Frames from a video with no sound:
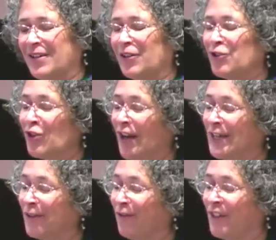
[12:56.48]
They're
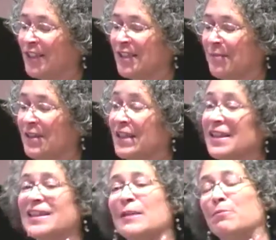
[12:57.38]
trying to fix
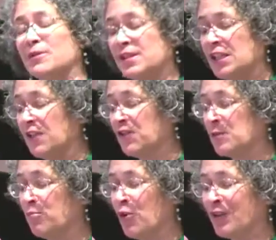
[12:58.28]
something that they perceive
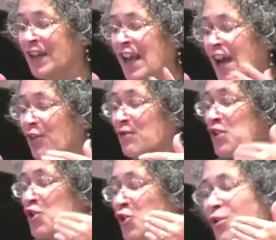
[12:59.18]
as broken and
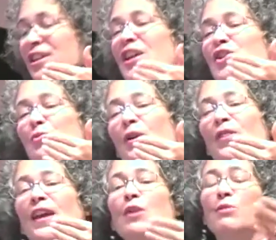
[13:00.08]
restore it to
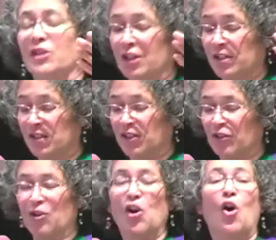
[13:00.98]
what they would
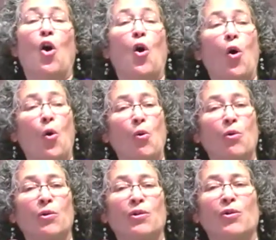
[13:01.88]
consider
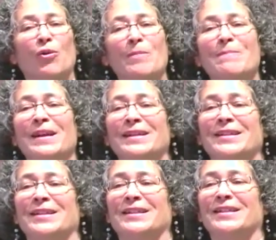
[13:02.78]
whole or
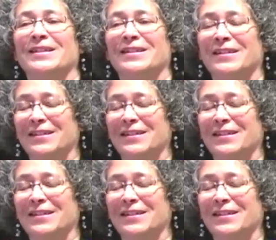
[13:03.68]
mended.